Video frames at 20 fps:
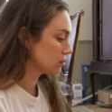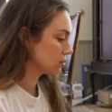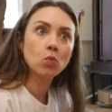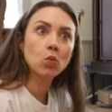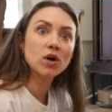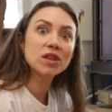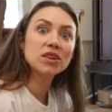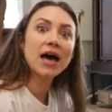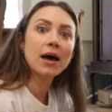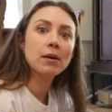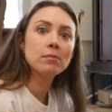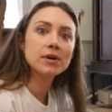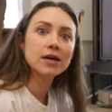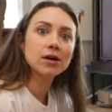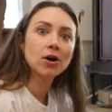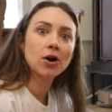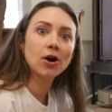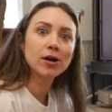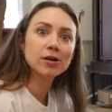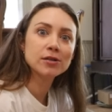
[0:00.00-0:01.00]
Would that be
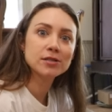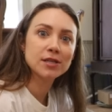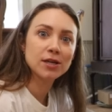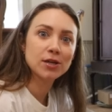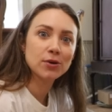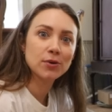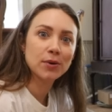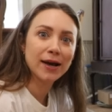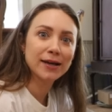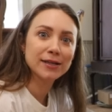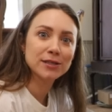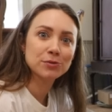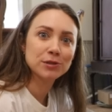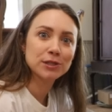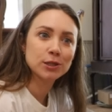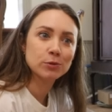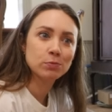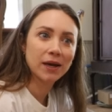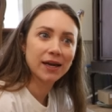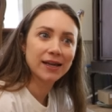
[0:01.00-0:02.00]
a cost that you guys
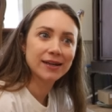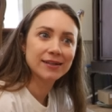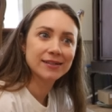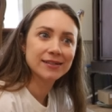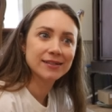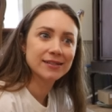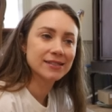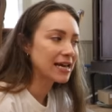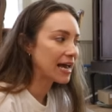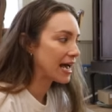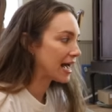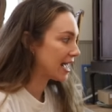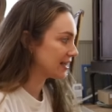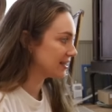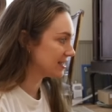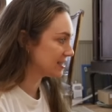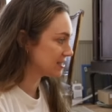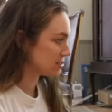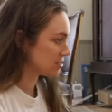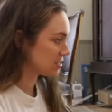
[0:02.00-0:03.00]
would spend to
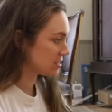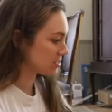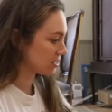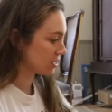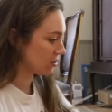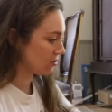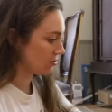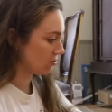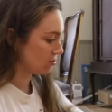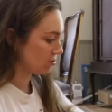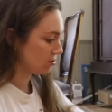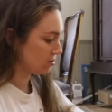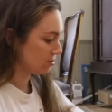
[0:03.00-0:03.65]
add this detail?